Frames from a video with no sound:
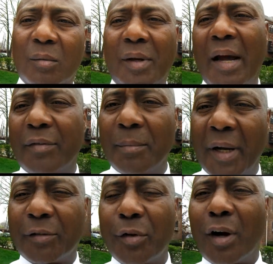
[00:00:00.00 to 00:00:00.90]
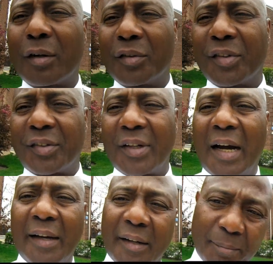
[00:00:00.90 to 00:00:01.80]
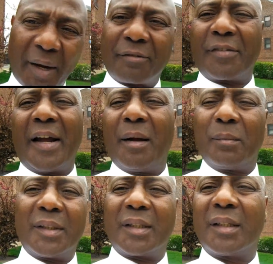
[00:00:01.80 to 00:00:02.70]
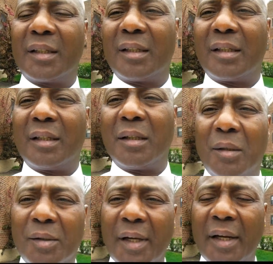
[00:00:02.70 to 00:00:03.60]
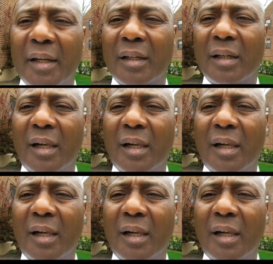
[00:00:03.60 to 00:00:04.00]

We have a matriarchal society in my family. Okay?